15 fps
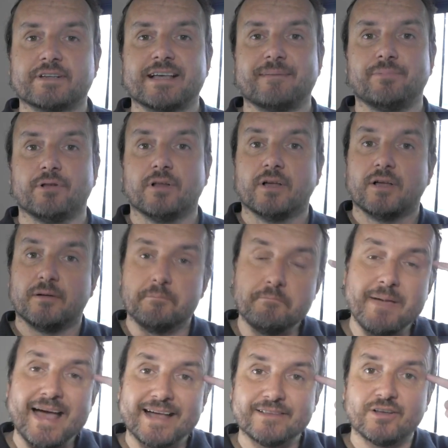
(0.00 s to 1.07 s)
example,
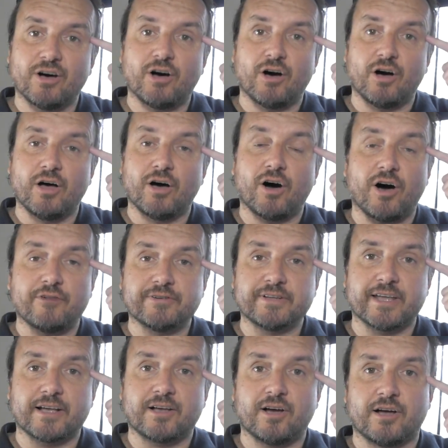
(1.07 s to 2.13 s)
men often
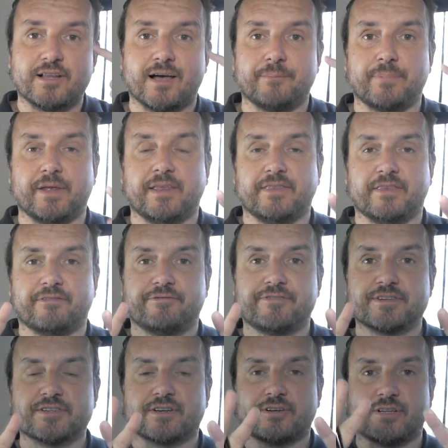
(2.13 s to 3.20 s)
get caught up in the
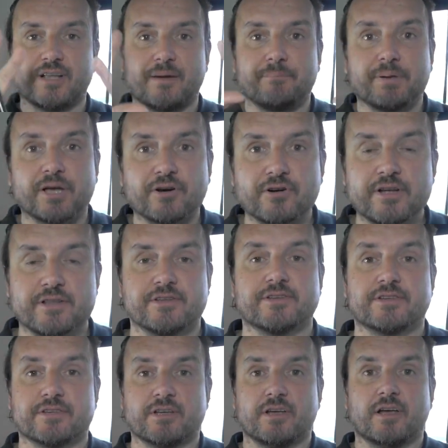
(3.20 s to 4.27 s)
physical appearance,
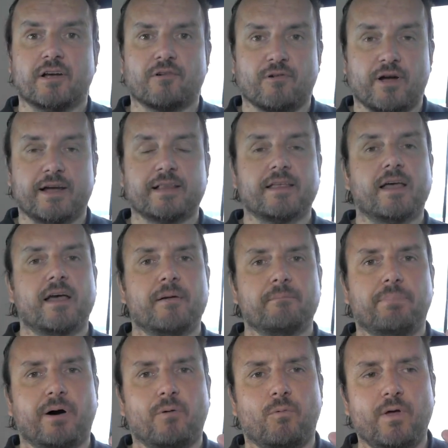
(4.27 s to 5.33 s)
right?
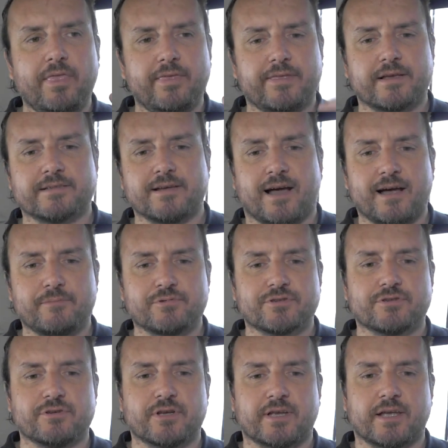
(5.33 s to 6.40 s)
But one of the things that I
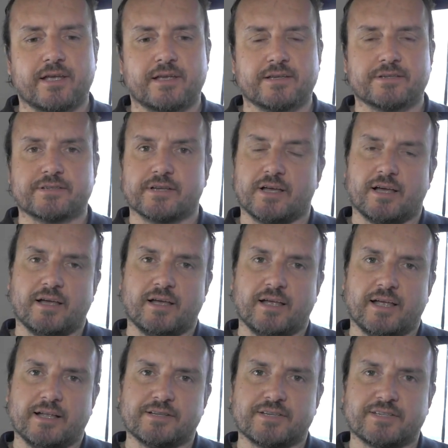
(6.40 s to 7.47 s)
was doing is,
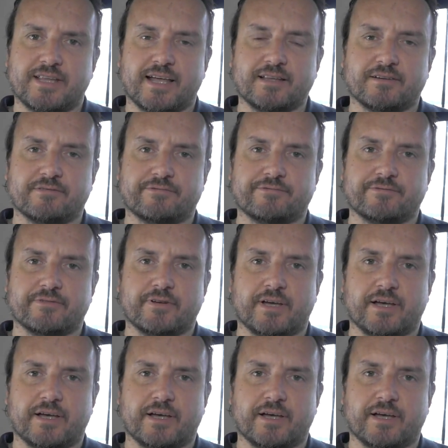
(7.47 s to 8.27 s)
instead of